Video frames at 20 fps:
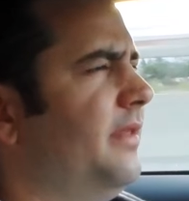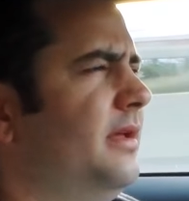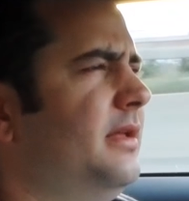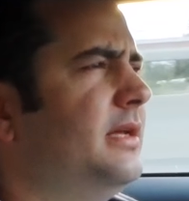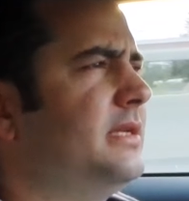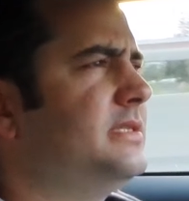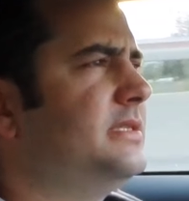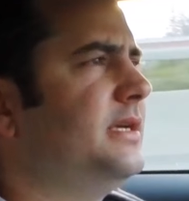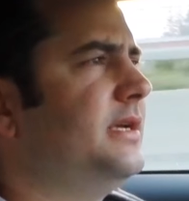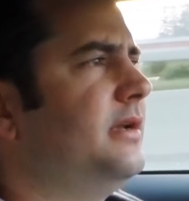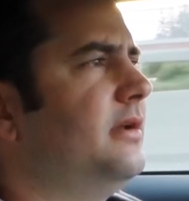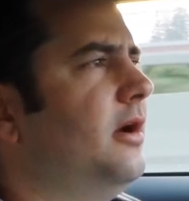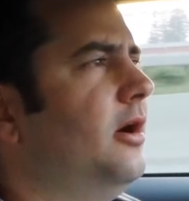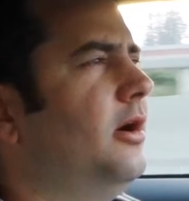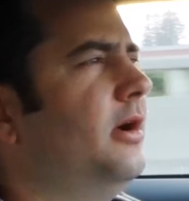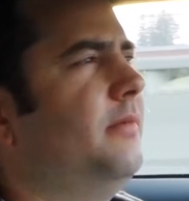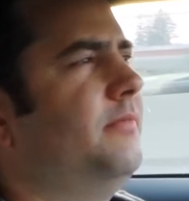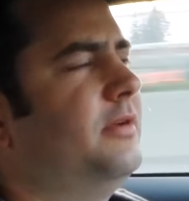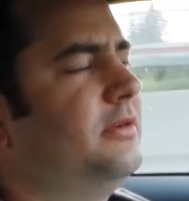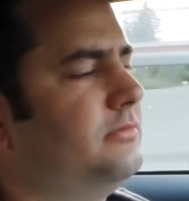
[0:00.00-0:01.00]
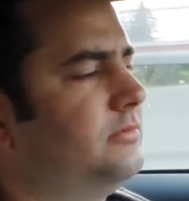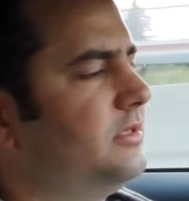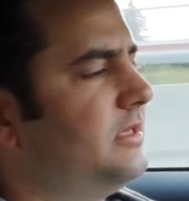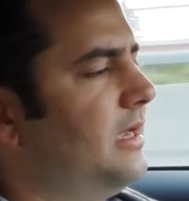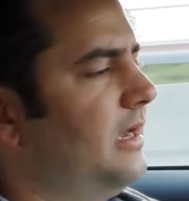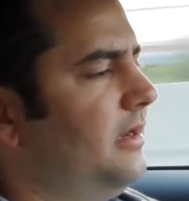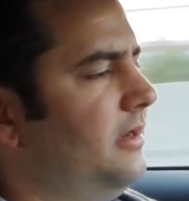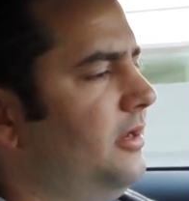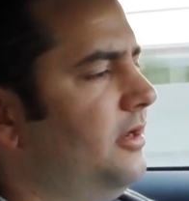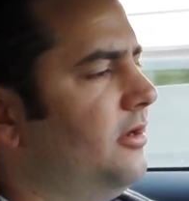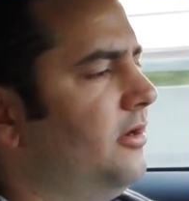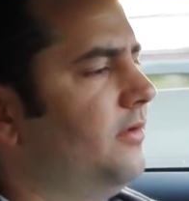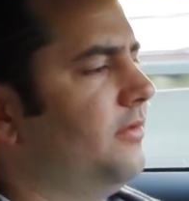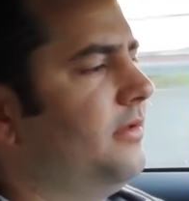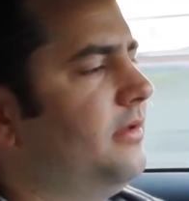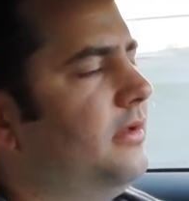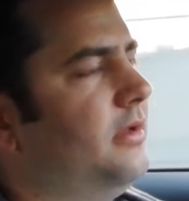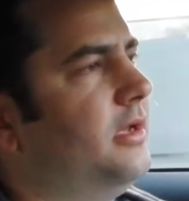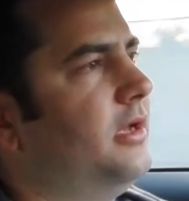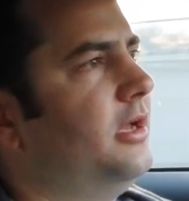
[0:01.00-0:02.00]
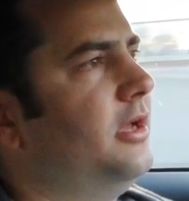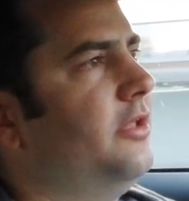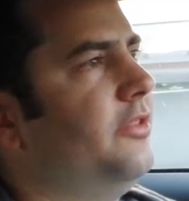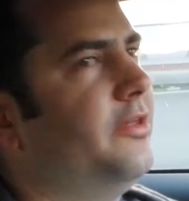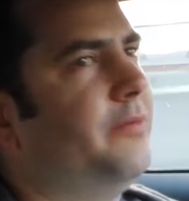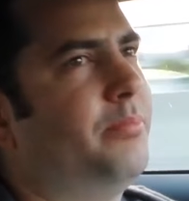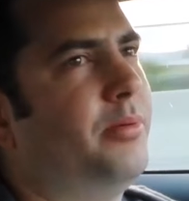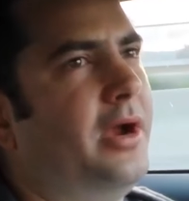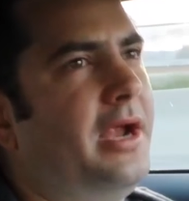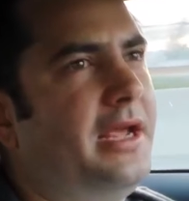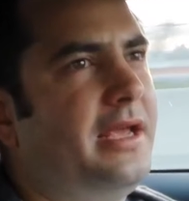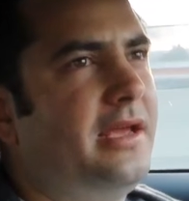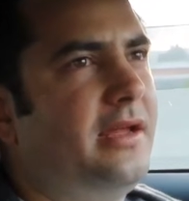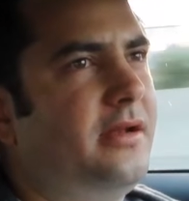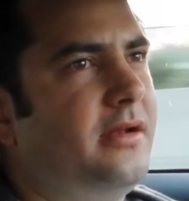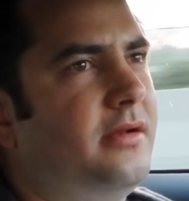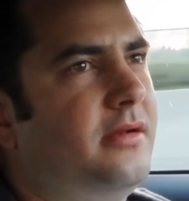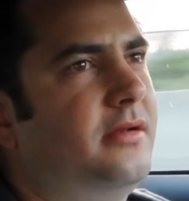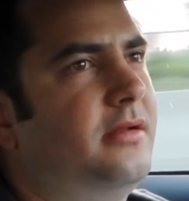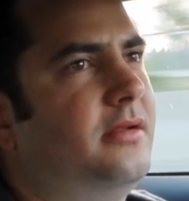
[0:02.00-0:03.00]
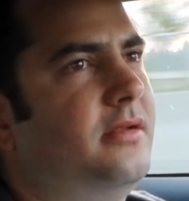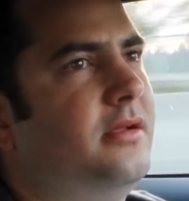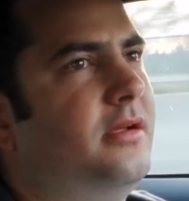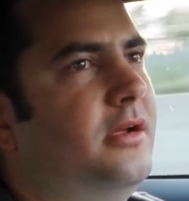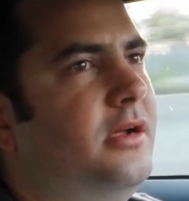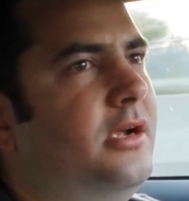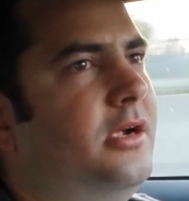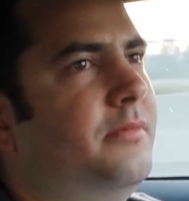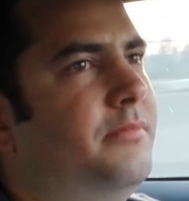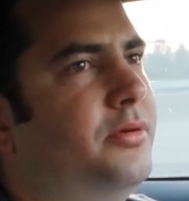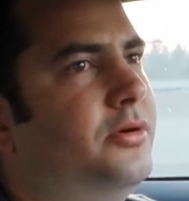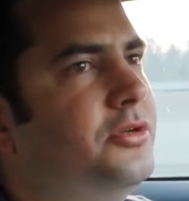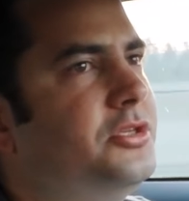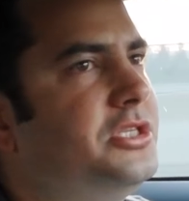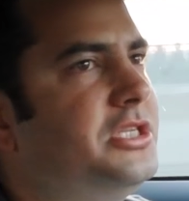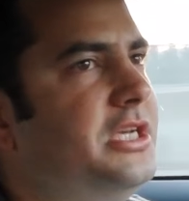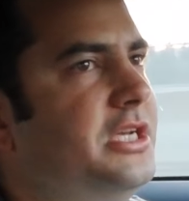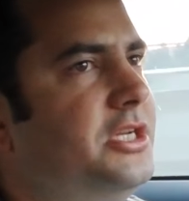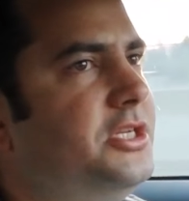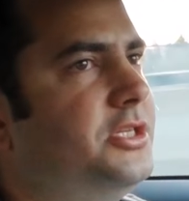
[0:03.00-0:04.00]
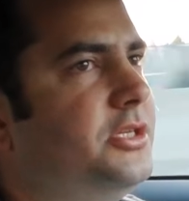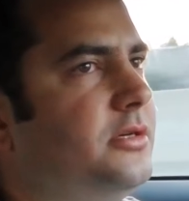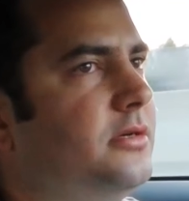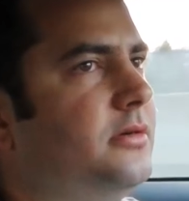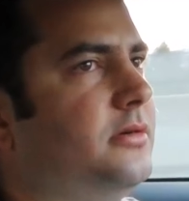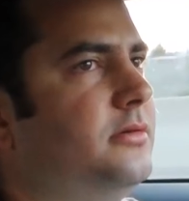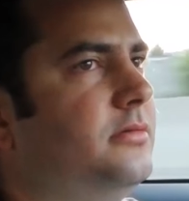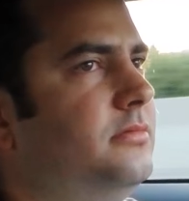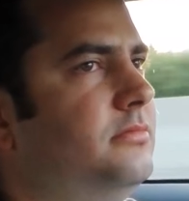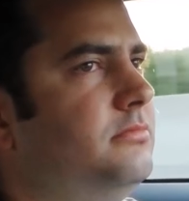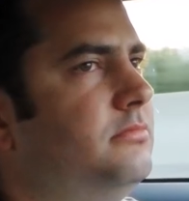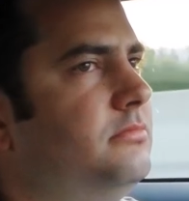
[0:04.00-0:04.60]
think that's it. You know, the break-in procedure.